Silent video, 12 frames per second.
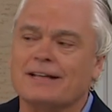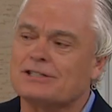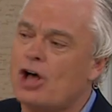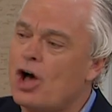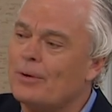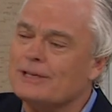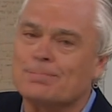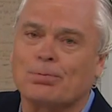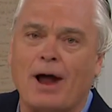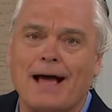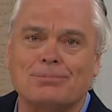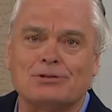It's always
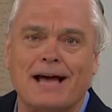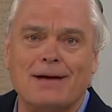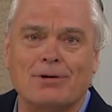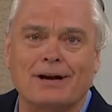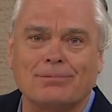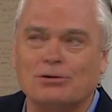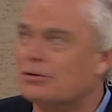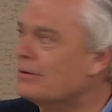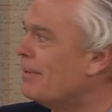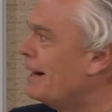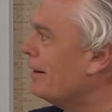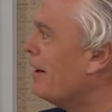prime time when I'm
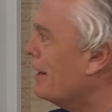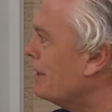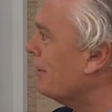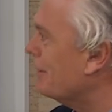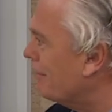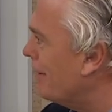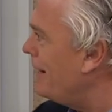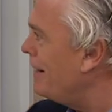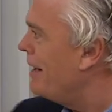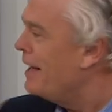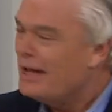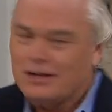doing my laundry, right?